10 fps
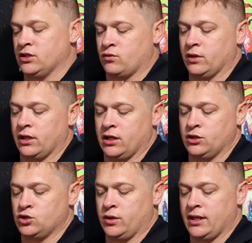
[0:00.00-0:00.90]
You guys are really going to
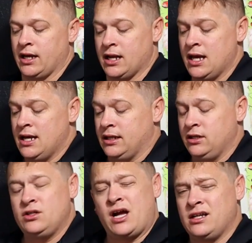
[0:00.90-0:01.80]
enjoy that.
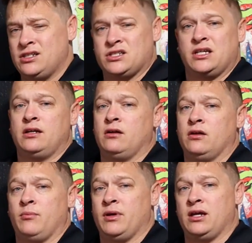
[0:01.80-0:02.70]
Then you kind of just get it
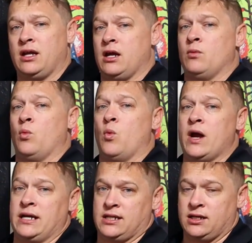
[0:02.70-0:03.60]
on the pit and
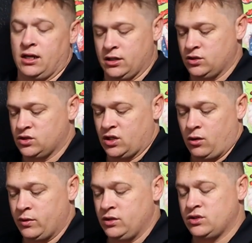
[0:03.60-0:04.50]
wait. You
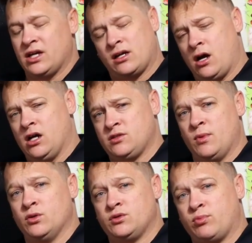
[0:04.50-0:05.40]
saw we used that
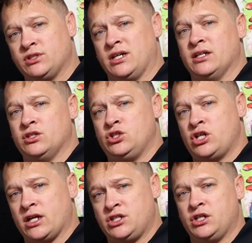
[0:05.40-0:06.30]
Cosmos brisket
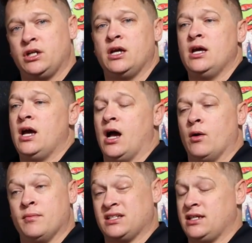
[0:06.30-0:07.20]
injection.
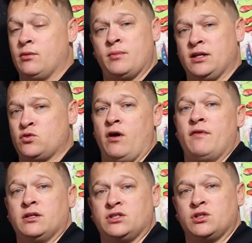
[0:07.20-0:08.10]
We mixed that with about
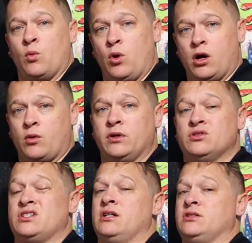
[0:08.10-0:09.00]
12 ounces of water. We
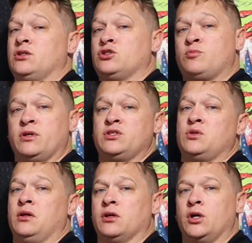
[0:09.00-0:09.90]
use that as our spritz
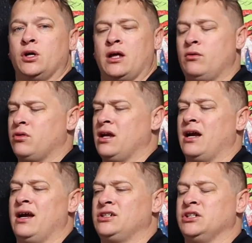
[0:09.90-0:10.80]
throughout the cook. I don't think
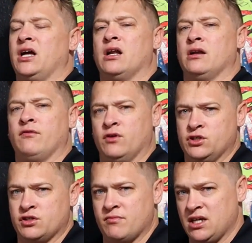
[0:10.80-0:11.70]
I actually got any
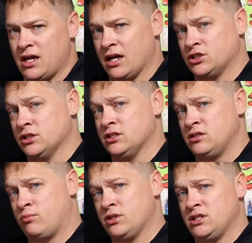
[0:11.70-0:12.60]
footage of me actually
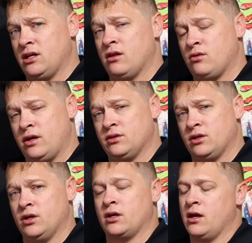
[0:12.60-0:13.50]
spritzing throughout the
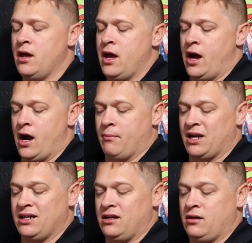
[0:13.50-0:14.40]
cook,
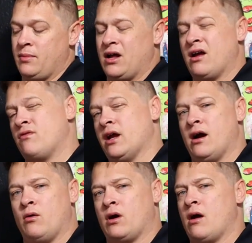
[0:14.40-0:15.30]
but I did it about every
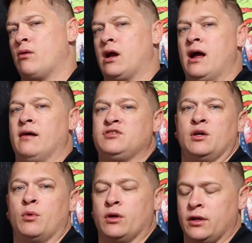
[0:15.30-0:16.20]
hour, hour and a half,
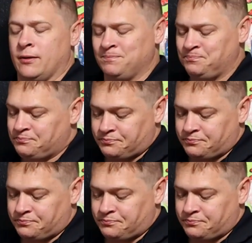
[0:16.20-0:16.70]
somewhere in there.